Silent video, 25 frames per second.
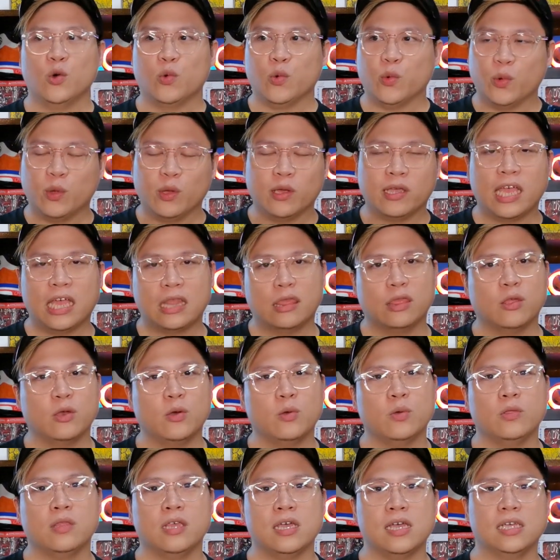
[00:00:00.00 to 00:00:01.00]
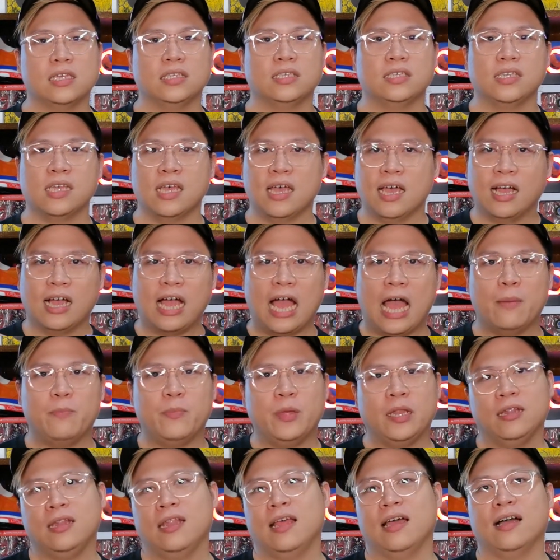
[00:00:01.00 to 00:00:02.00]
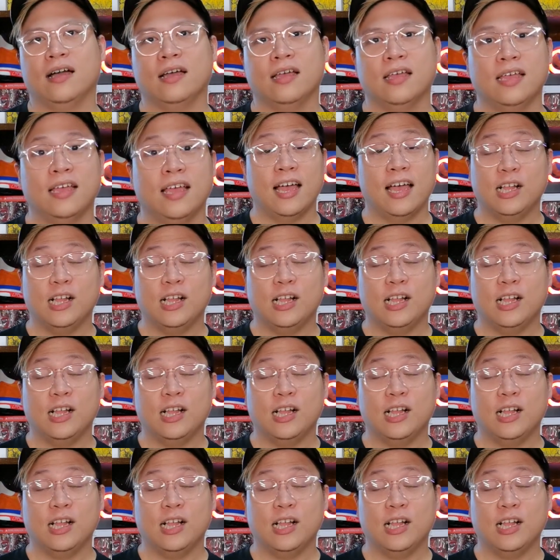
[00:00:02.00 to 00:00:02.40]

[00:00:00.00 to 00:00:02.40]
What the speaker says: We will get through this. Kapit lang.